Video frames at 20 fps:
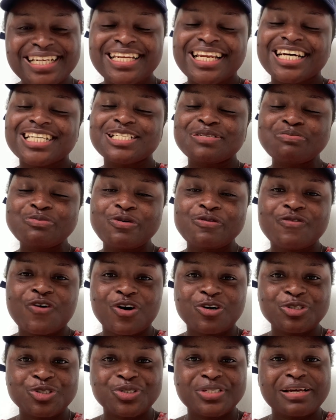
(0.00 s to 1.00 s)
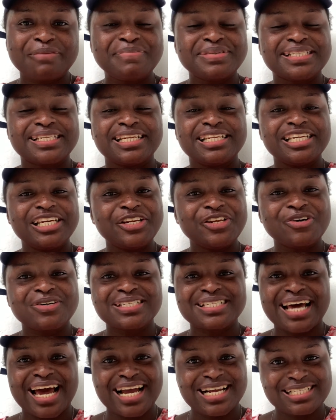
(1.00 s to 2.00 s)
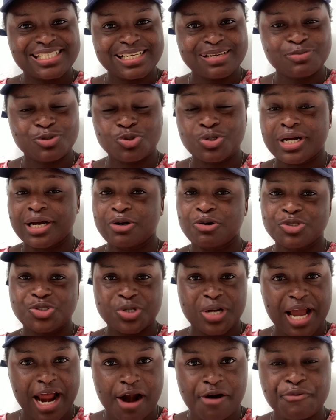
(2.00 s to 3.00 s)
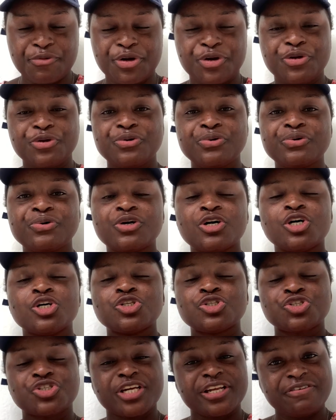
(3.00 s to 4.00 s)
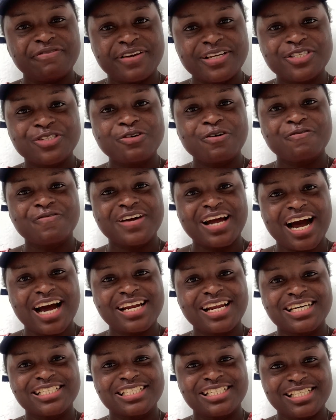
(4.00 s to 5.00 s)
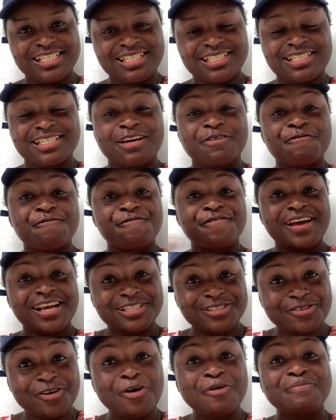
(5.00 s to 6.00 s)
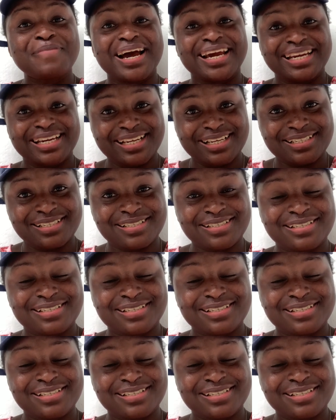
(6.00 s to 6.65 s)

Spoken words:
let's move on to the miscellaneous items you can also carry with you to the University of Ghana this year. First on my list,